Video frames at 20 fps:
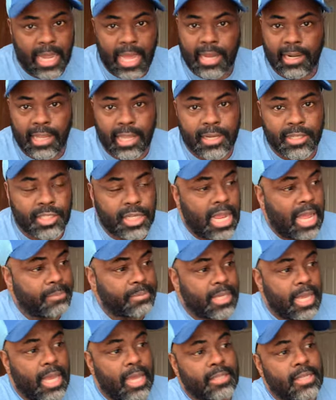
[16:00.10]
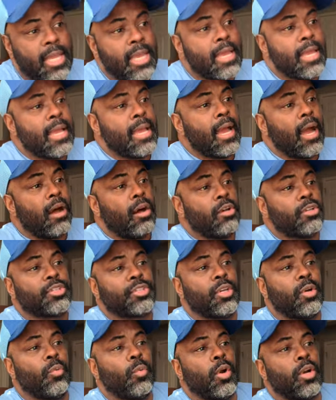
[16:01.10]
had a lot of jobs, guys. I
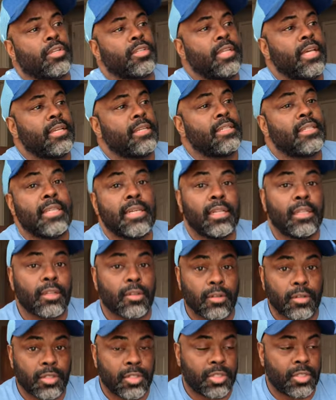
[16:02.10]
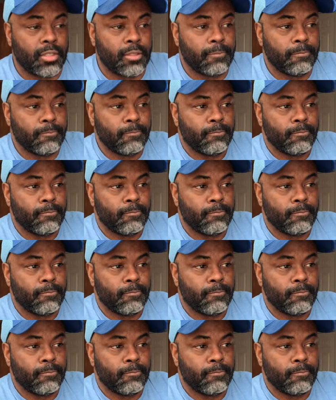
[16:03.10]
also worked at Dillard's.